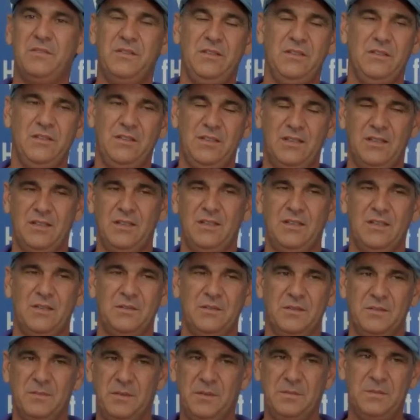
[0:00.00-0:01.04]
and you get in there
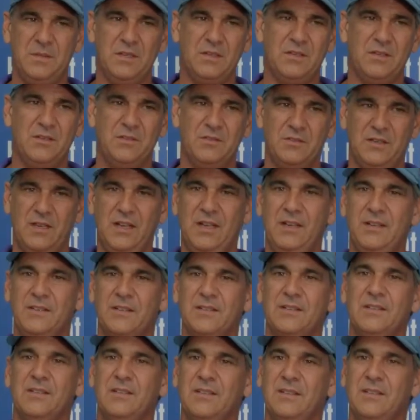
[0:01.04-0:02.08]
with maybe a coat
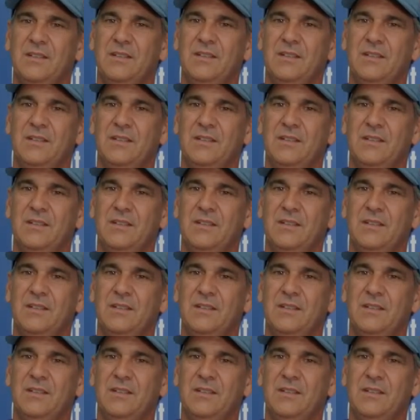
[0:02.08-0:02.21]
hanger,